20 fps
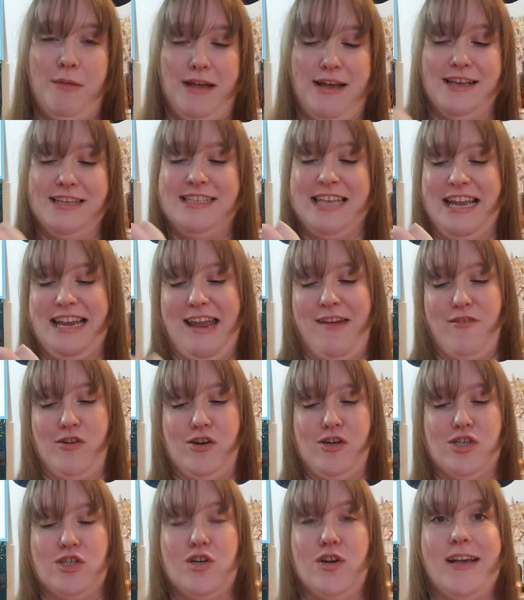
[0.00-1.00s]
because I
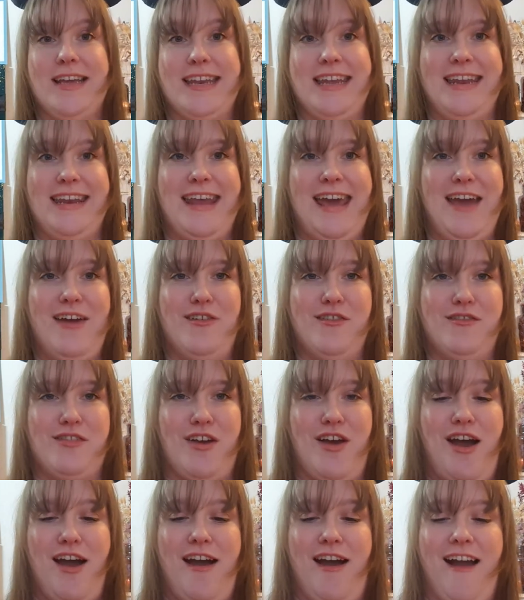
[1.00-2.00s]
never took it in out of the
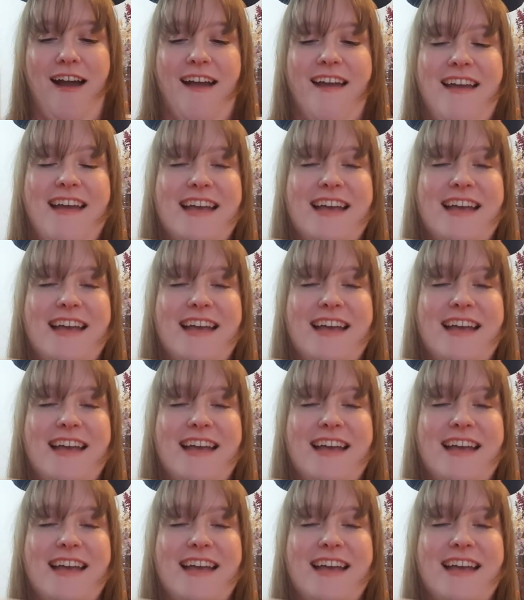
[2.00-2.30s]
car.